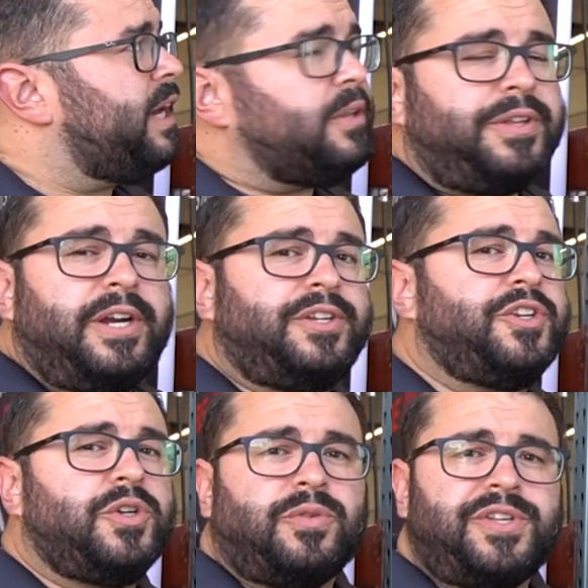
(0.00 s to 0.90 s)
out there and you're
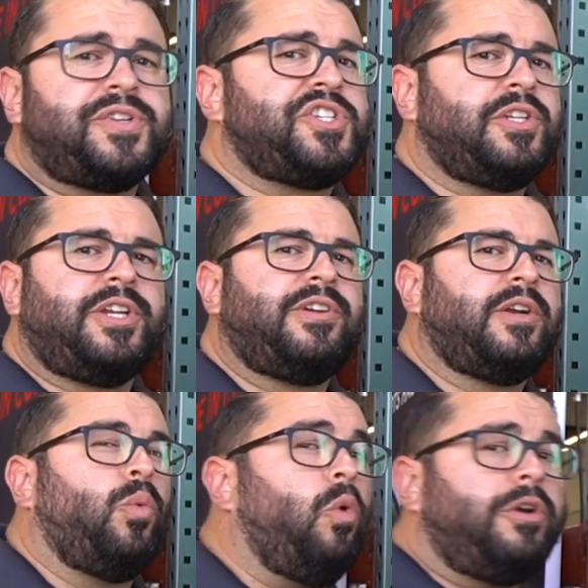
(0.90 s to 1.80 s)
doing research and looking around
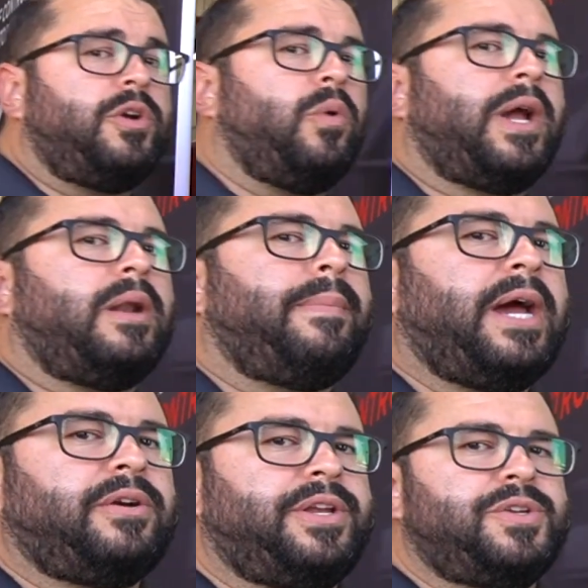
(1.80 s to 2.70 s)
and wondering what kind of
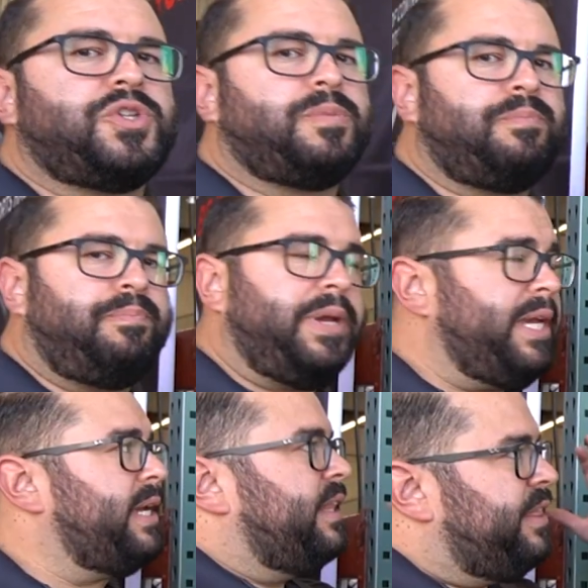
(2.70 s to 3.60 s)
battery you should
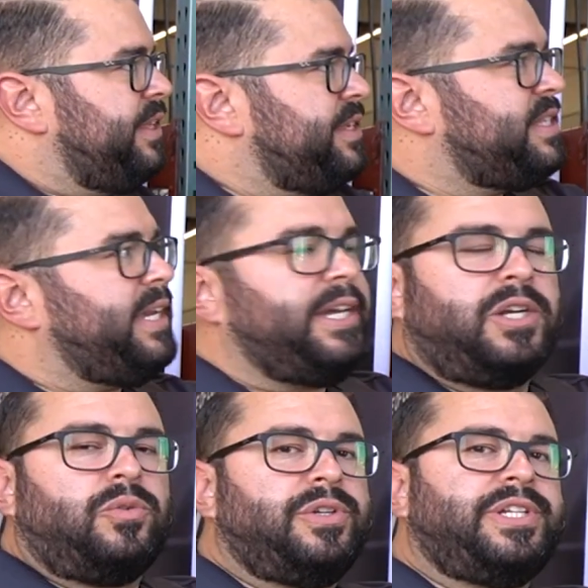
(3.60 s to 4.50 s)
pick, this data
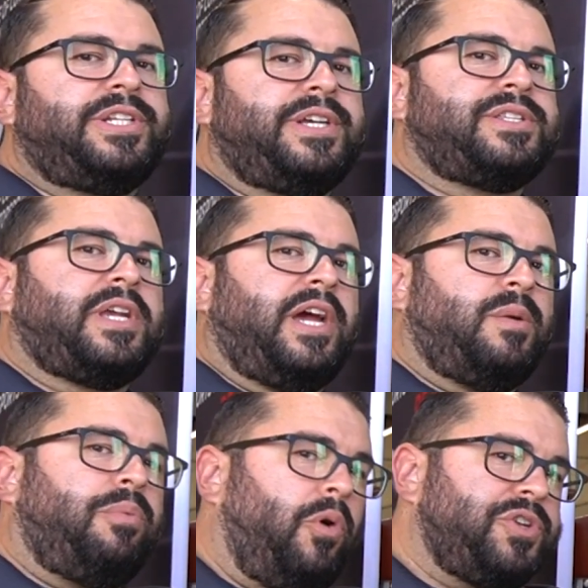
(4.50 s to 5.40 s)
really does kind
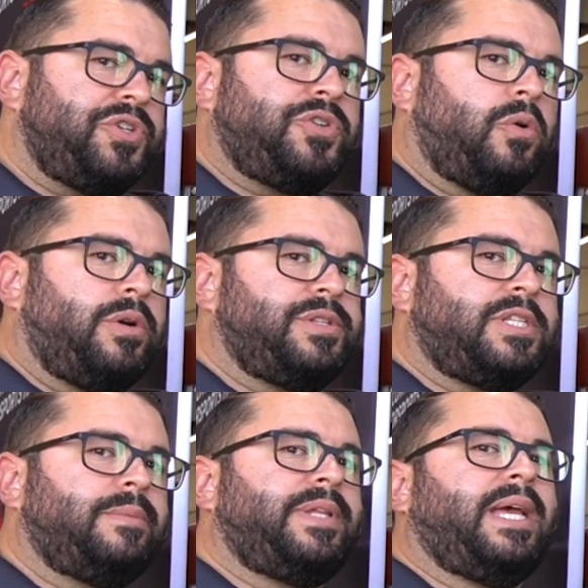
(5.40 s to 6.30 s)
of point you towards
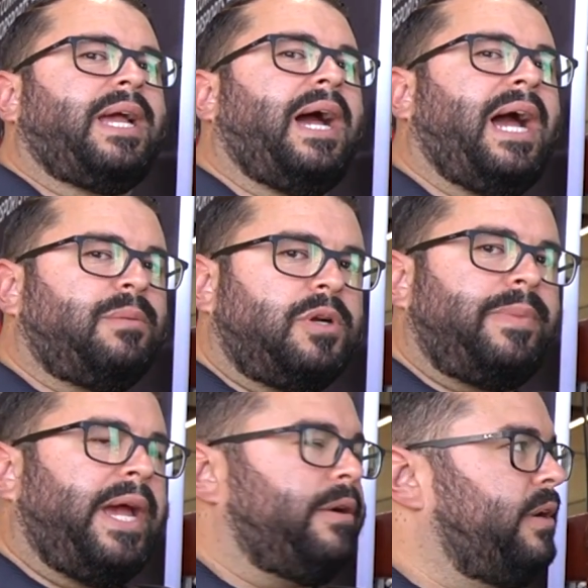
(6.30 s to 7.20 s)
something like a hybrid
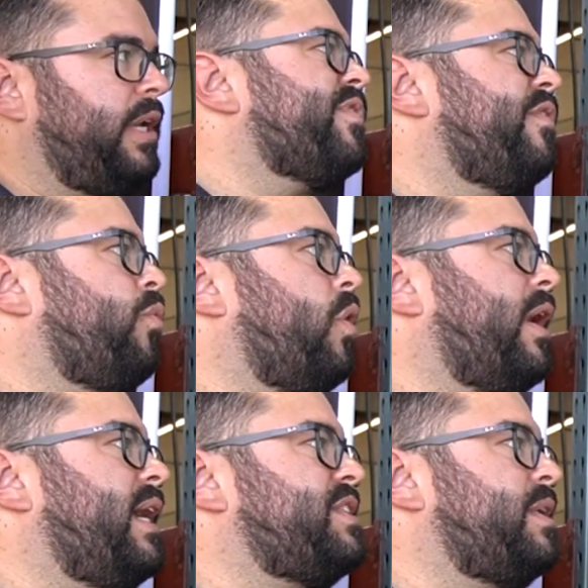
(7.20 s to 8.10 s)
battery,
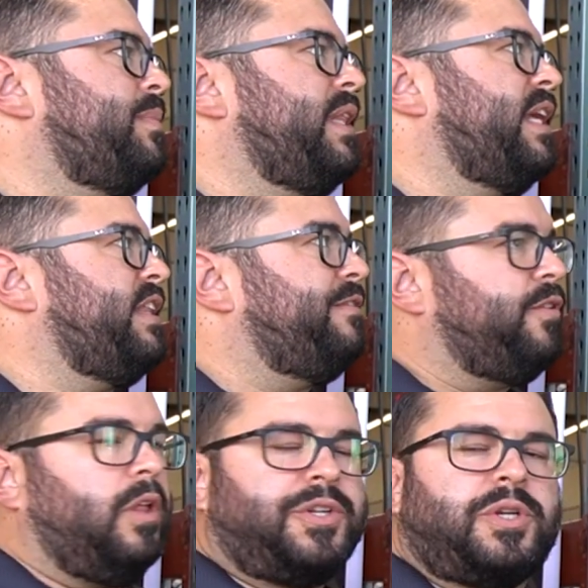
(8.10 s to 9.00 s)
whereas something like that
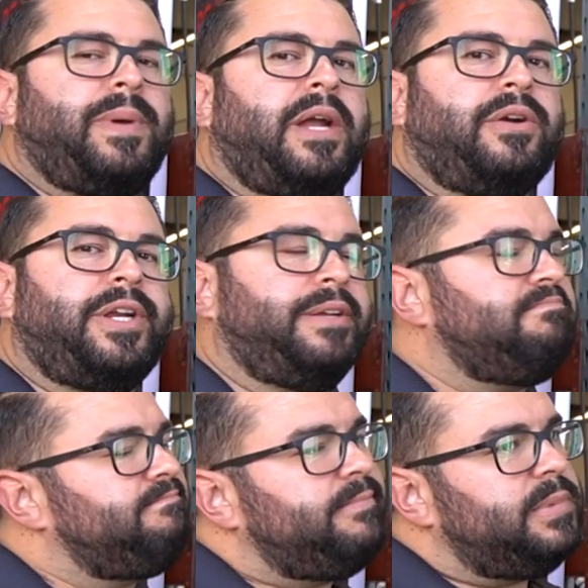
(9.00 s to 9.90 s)
full electric battery,
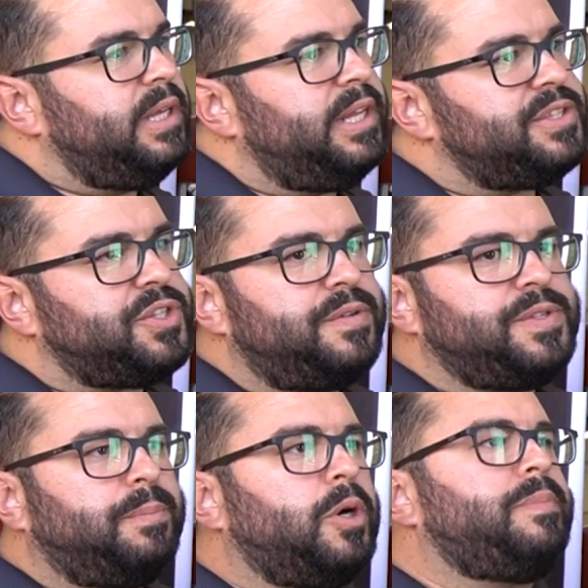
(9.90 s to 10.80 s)
it serves
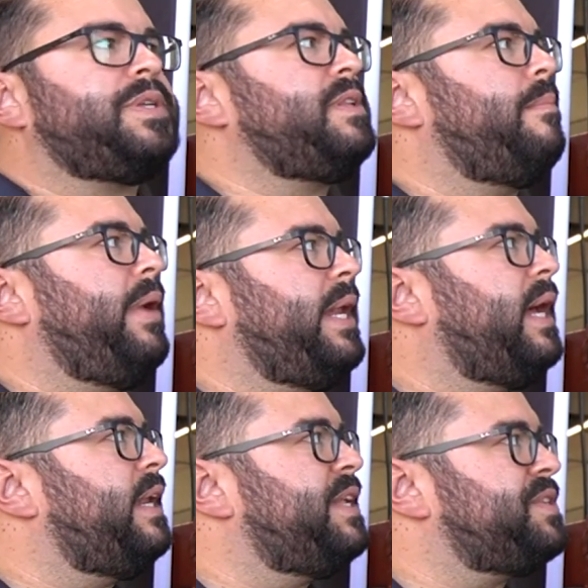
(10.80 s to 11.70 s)
a purpose that may
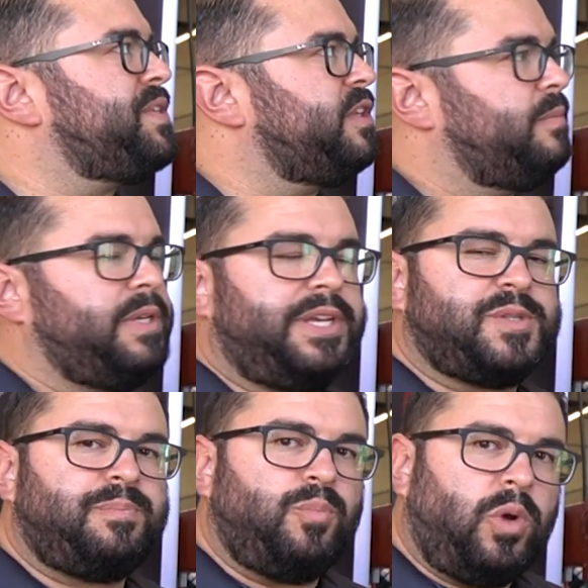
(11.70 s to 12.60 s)
not necessarily be as
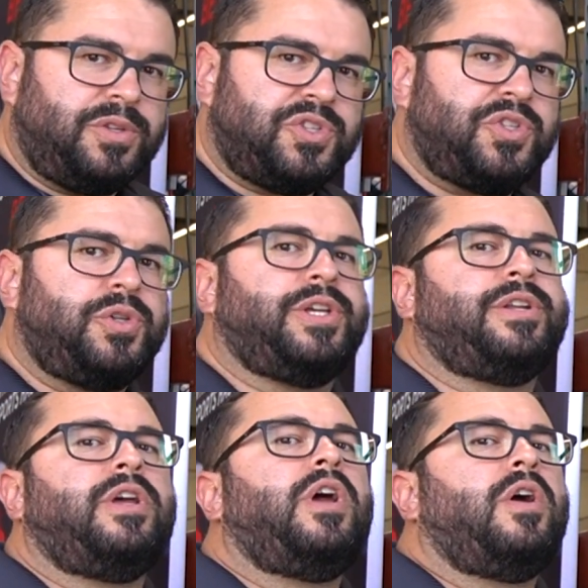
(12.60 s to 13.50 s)
well
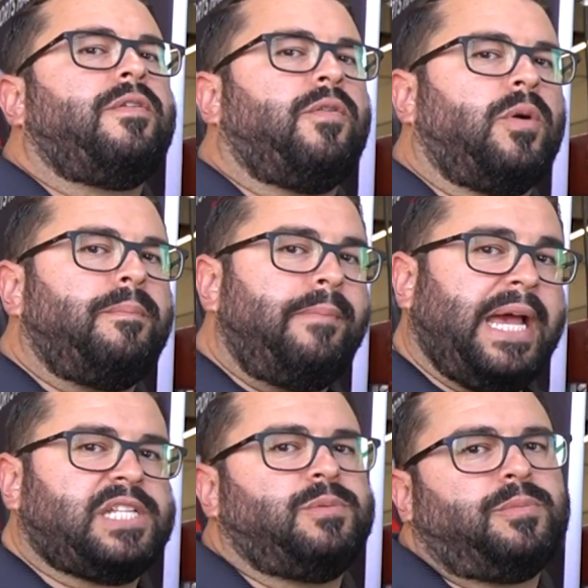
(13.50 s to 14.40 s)
suited for
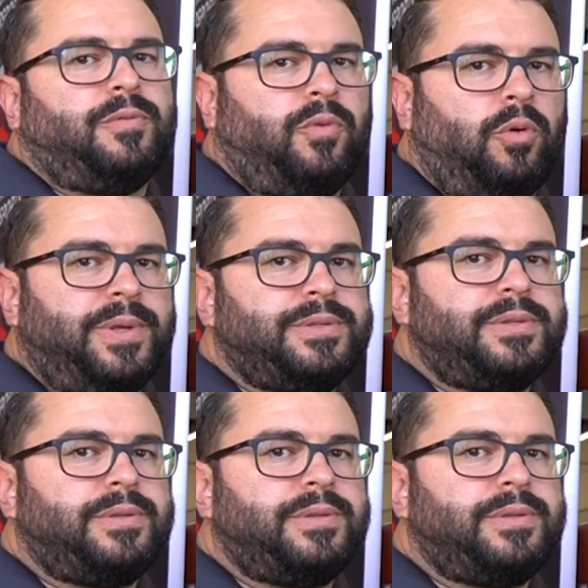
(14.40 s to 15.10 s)
maximum performance.